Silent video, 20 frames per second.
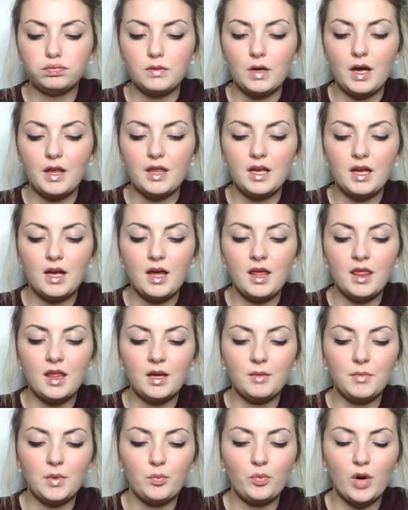I think I
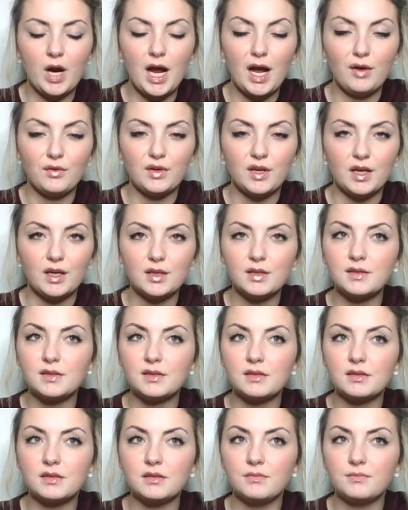think my
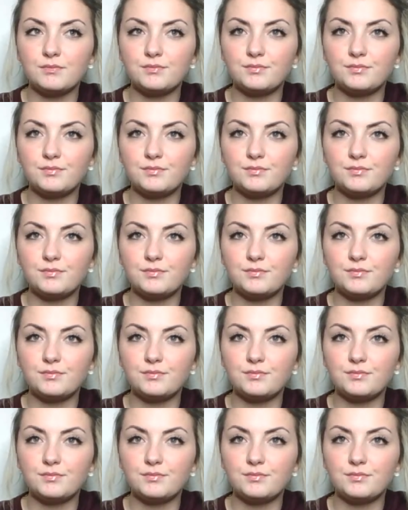proudest.